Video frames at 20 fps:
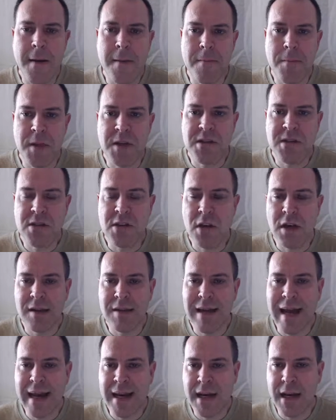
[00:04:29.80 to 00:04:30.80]
This is on a
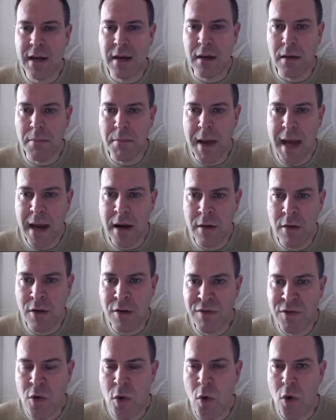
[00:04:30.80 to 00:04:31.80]
technical matter,
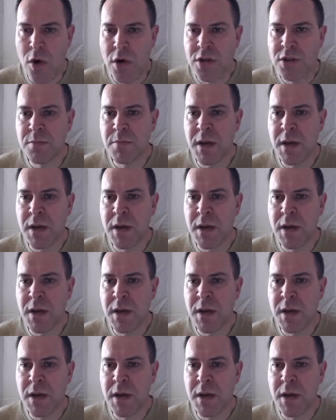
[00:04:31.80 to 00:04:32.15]
of course,